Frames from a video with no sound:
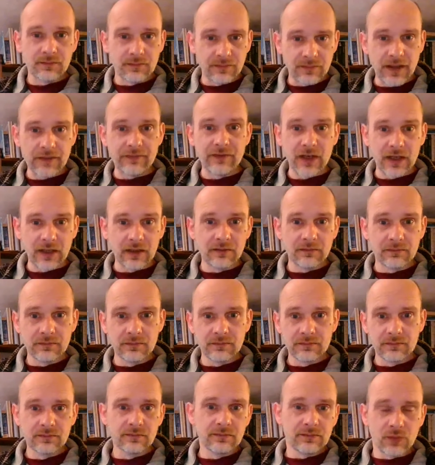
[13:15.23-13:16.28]
every,
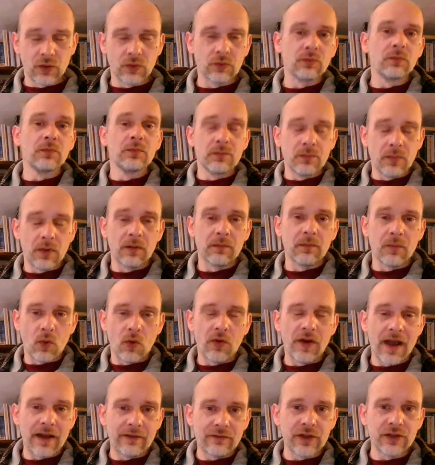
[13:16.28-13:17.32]
you know,
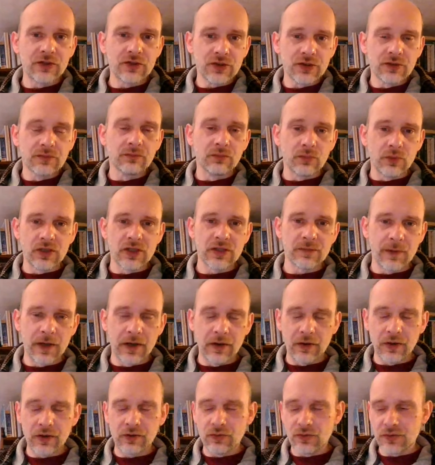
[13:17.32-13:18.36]
on average when you spread
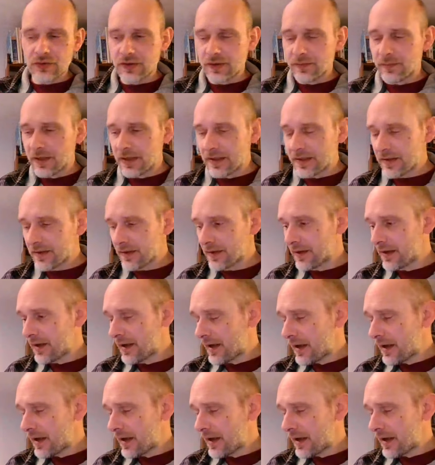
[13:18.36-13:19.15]
it across the piece.